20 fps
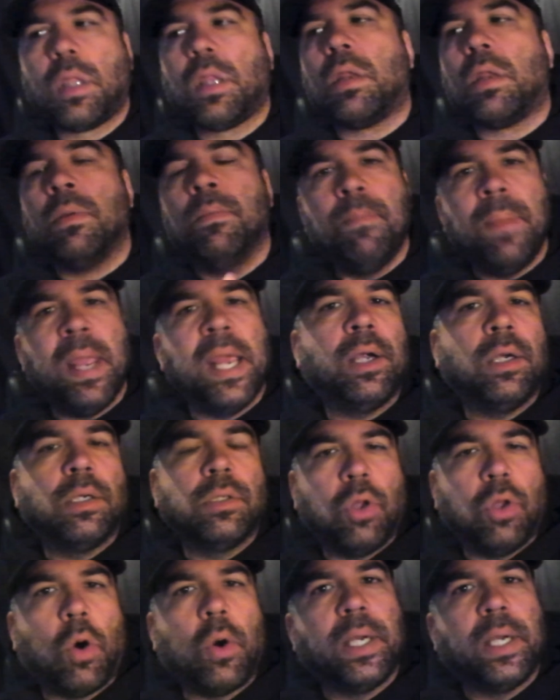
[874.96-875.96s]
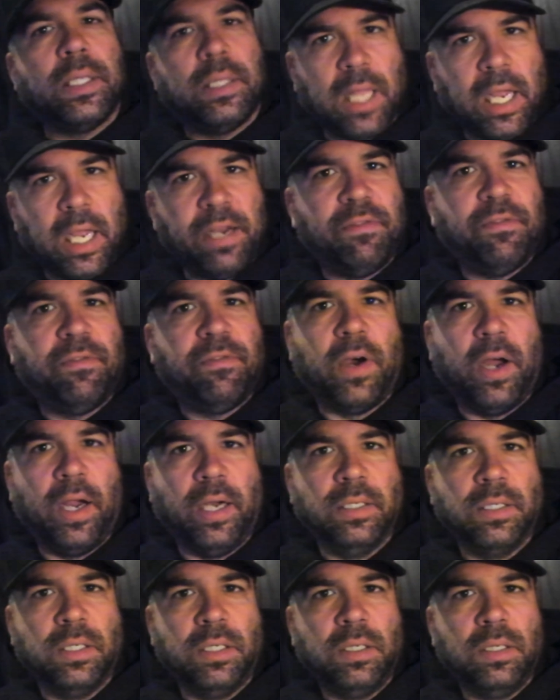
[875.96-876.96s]
Mayor Lori Lightfoot.
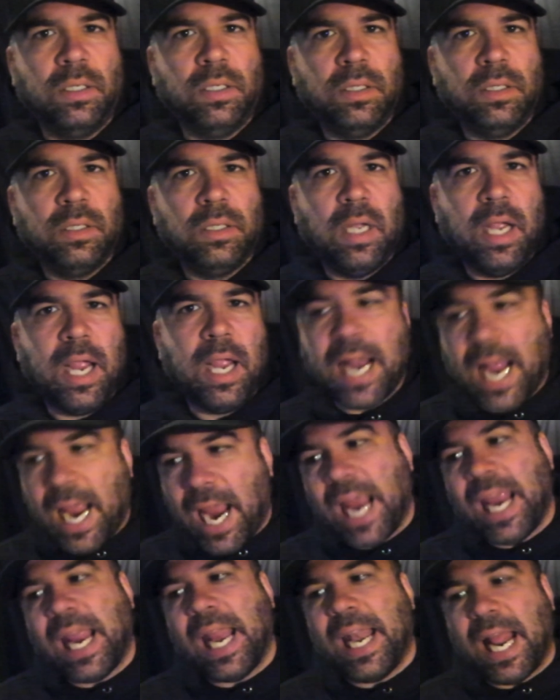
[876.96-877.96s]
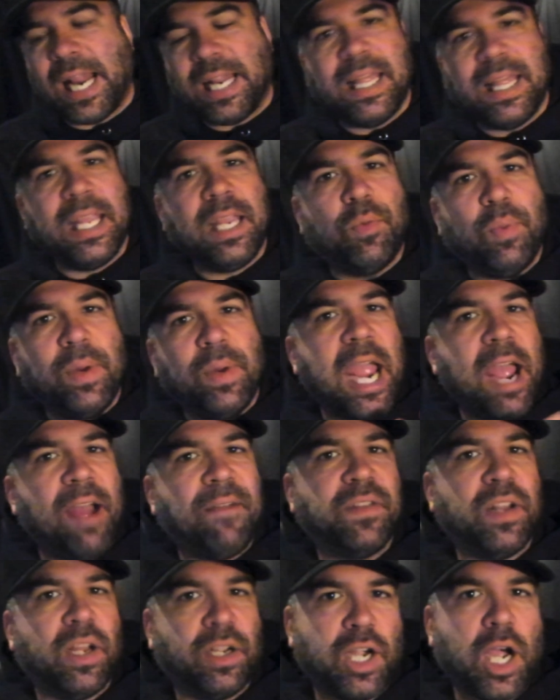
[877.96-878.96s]
And I think we have
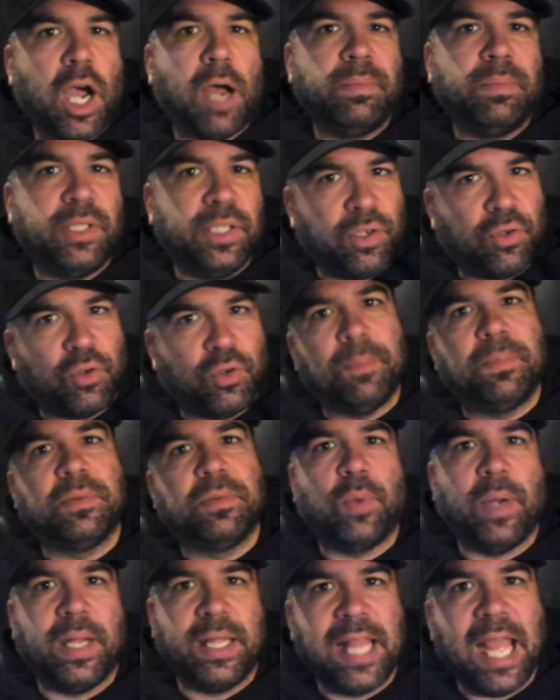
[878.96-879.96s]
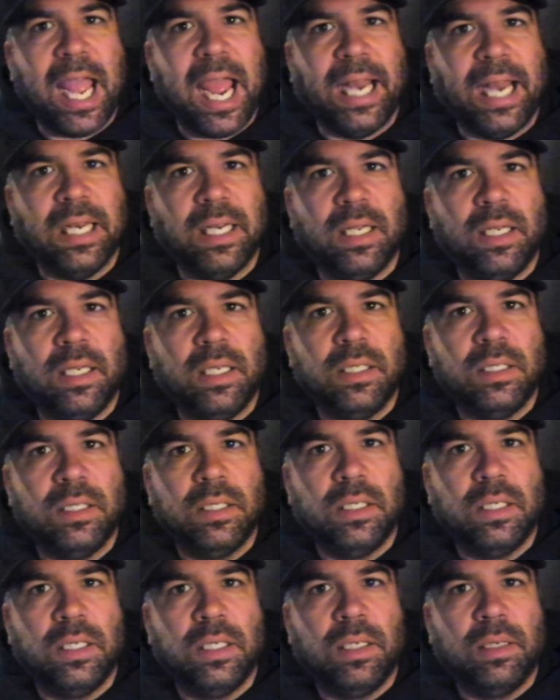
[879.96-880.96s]
to come to grips with that.
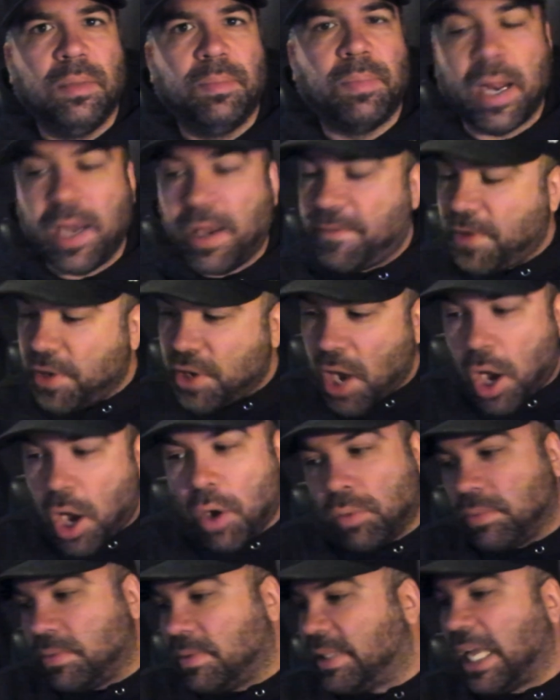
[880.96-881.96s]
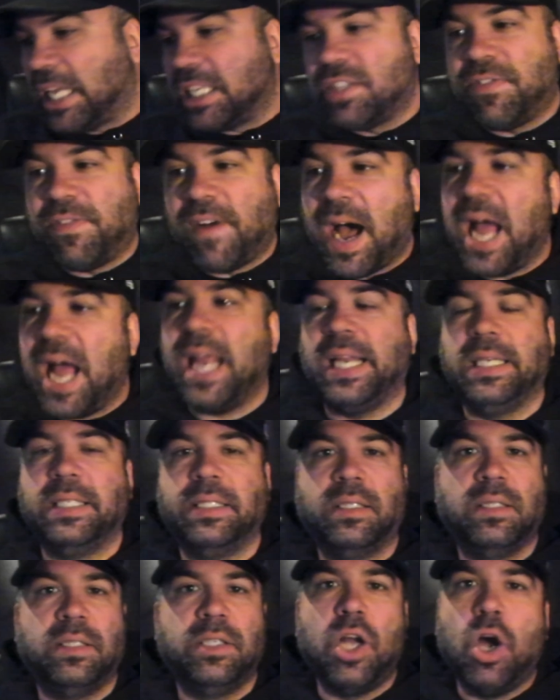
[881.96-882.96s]
But if you don't, that's fine.
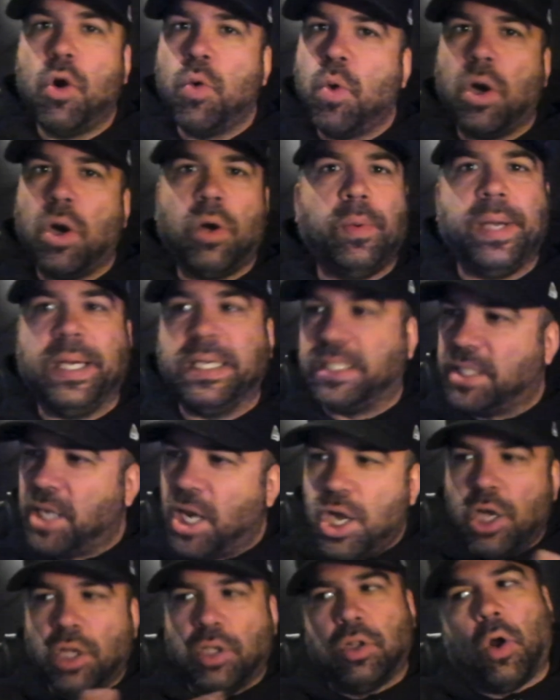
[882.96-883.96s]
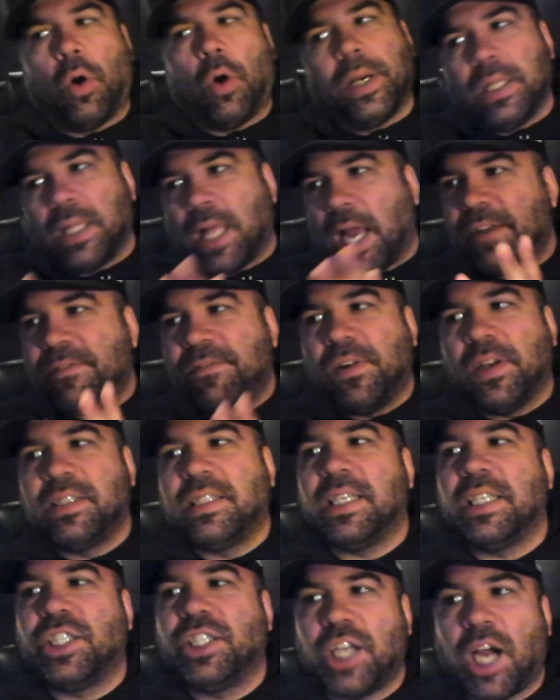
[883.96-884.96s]
No worries. Lori Lightfoot's
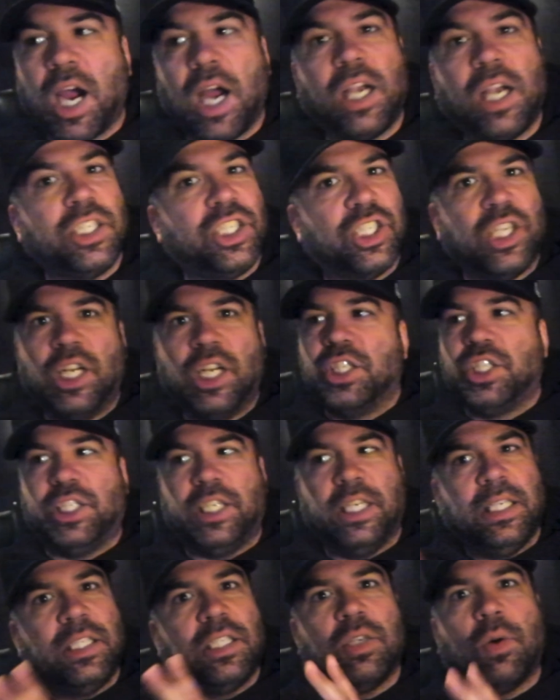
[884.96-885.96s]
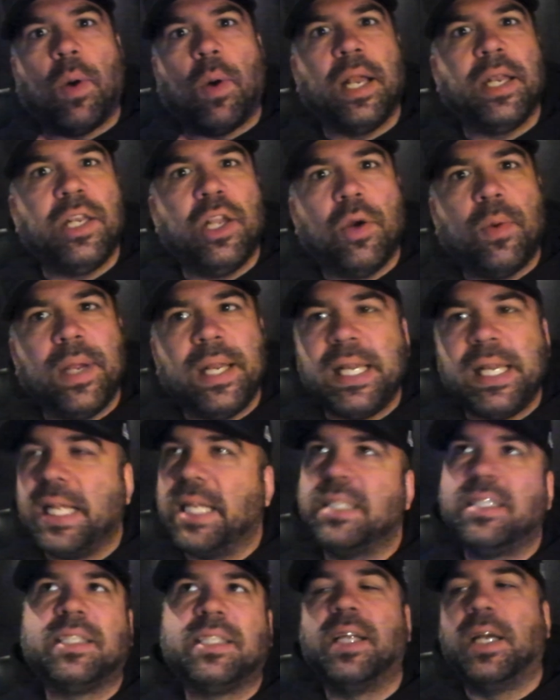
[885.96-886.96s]
in charge. She's the one doing
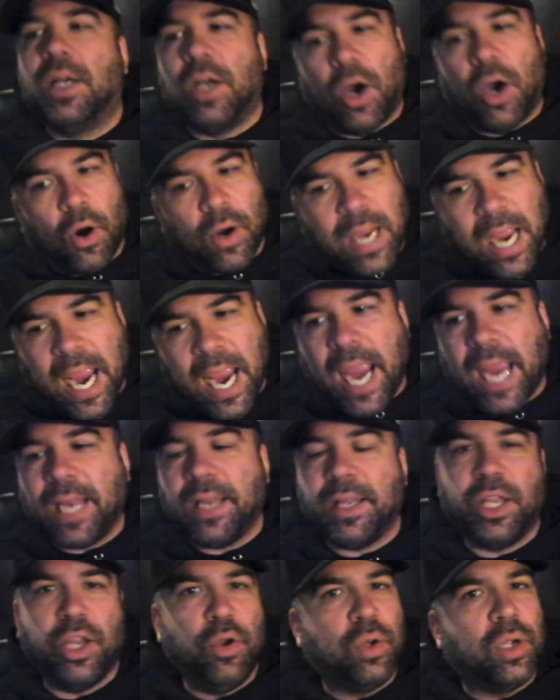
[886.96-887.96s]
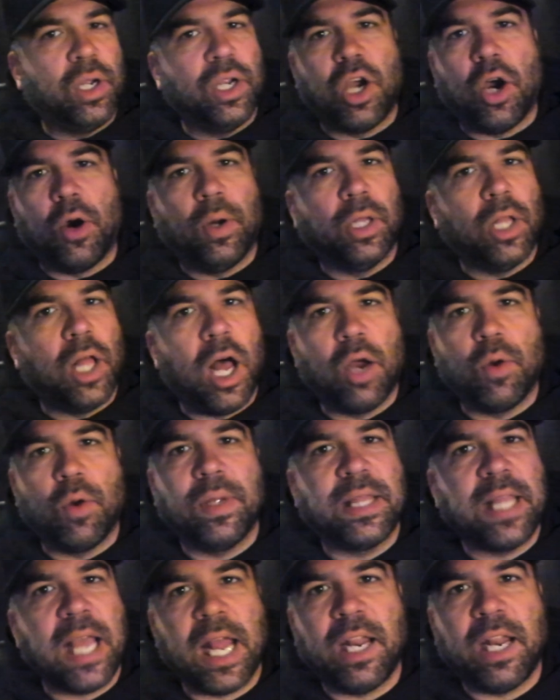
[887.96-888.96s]
this. Okay, you can go along with
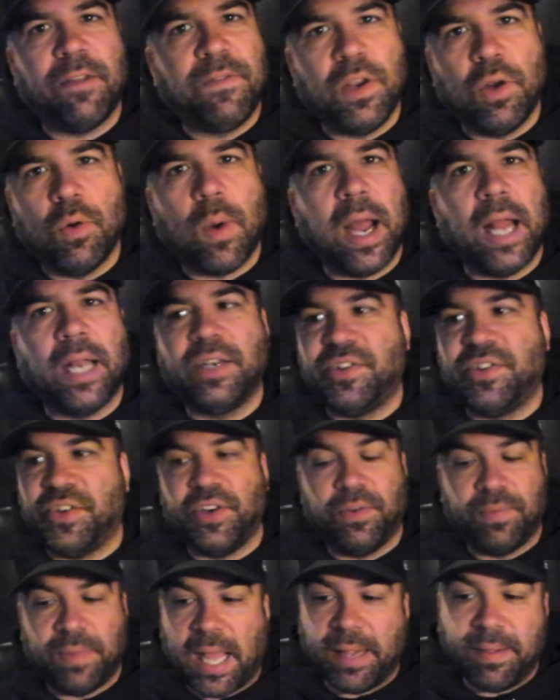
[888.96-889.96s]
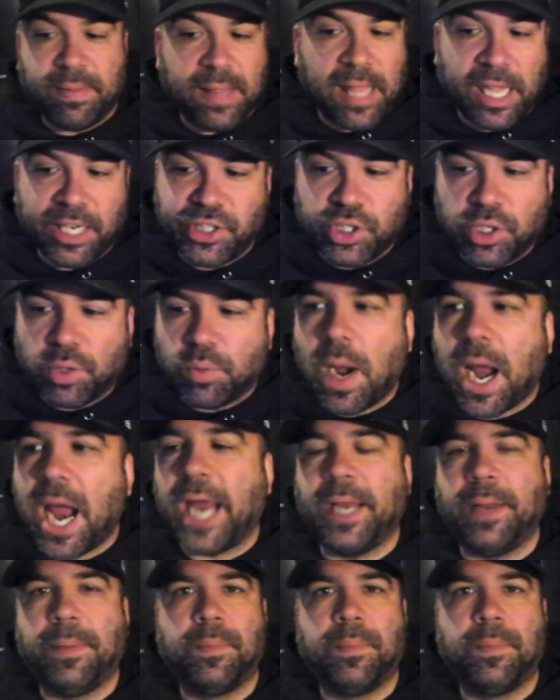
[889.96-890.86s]
that if you want to. That's your right.